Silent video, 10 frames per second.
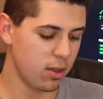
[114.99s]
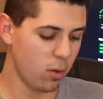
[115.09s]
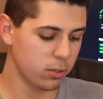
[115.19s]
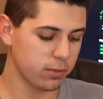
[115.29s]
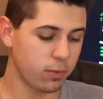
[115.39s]

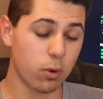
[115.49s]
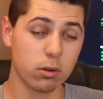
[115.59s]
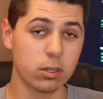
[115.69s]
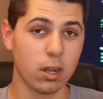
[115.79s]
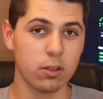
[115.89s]
Almost
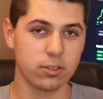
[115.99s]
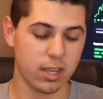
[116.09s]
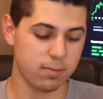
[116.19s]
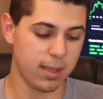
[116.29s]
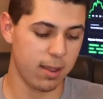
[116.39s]
$400,
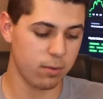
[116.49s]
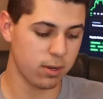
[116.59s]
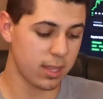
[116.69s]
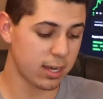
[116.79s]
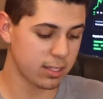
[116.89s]
I'm down.
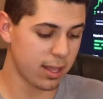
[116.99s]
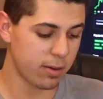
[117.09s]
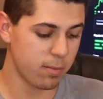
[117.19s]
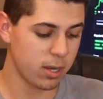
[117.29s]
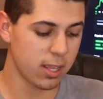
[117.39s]
That is a
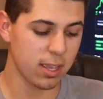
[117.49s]
lot of money.